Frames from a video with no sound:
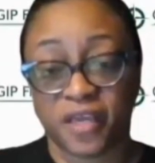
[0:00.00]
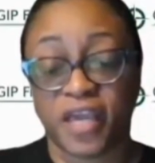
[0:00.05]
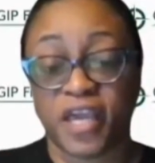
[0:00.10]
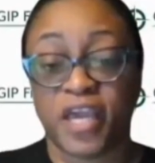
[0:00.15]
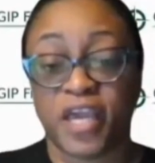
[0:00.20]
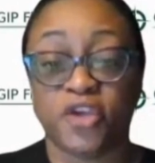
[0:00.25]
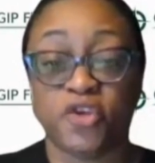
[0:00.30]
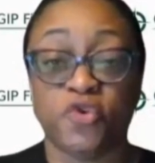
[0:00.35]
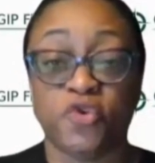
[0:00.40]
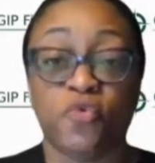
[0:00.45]

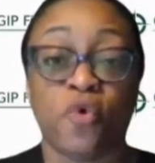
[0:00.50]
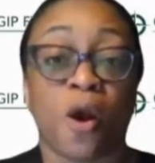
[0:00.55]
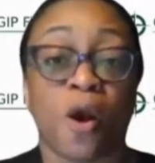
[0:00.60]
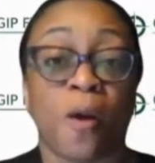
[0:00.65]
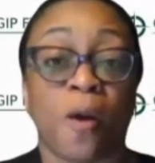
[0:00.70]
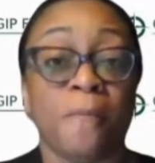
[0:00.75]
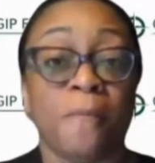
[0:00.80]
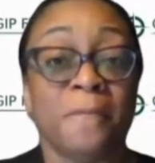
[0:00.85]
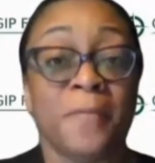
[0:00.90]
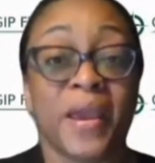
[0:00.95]
and you are
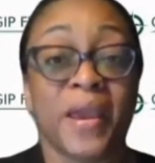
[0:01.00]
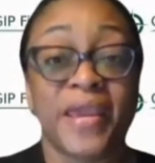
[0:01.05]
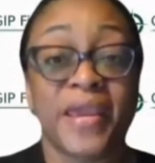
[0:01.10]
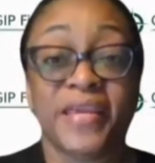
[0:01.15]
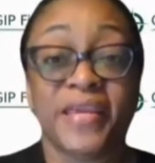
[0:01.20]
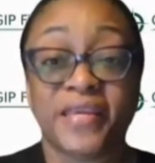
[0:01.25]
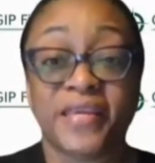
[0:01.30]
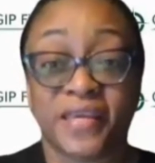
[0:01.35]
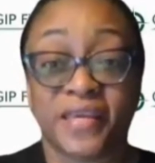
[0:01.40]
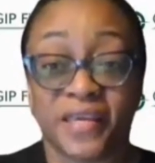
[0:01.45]

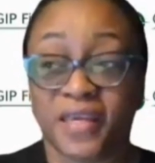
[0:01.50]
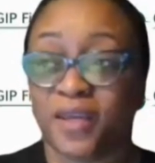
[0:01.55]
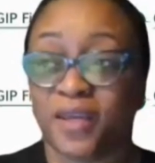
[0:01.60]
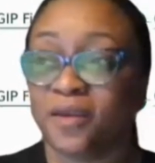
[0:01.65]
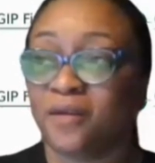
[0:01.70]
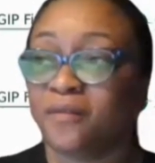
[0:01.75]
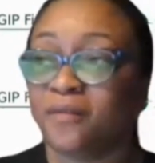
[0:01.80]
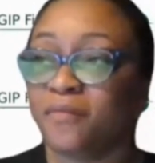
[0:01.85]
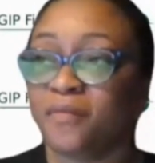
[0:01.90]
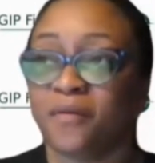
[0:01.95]

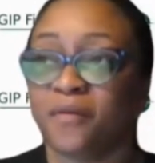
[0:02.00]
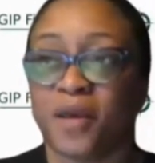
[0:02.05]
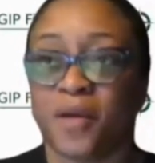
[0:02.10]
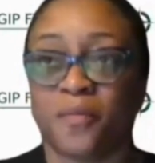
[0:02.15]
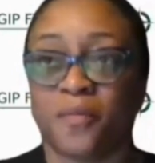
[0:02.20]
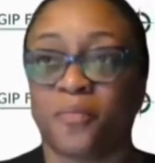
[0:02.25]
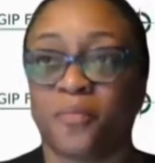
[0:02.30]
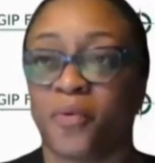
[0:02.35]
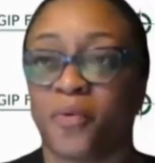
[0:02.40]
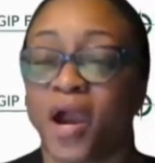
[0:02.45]
making
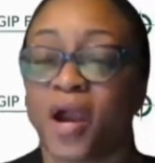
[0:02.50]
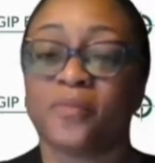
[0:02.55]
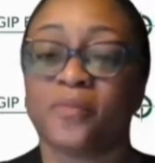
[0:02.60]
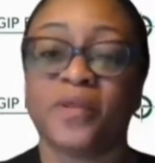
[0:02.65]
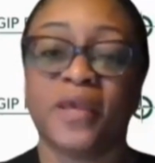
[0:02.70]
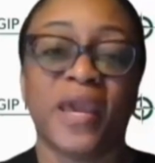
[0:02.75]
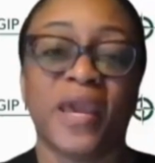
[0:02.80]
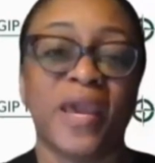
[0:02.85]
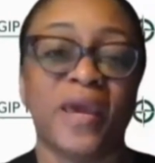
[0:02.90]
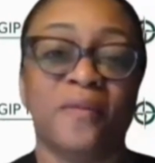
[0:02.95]

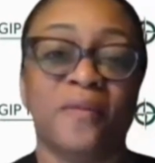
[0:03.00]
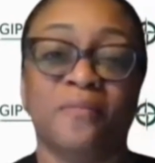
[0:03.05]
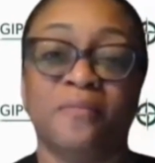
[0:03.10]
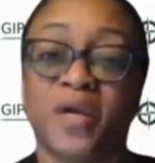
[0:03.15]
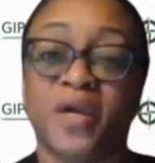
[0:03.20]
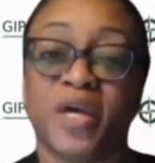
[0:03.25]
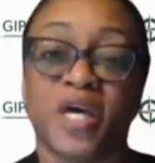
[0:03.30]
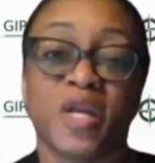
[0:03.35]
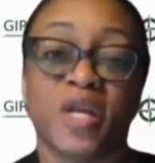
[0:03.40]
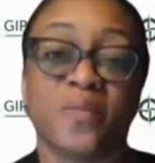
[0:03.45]
probably at
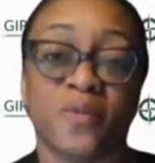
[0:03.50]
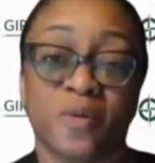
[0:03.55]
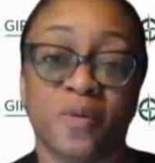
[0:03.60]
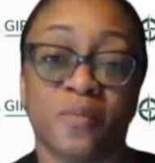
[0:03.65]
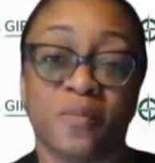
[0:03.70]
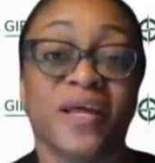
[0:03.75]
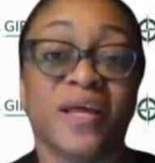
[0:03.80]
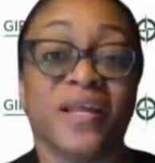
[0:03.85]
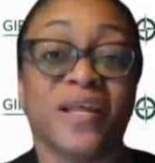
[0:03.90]
minimum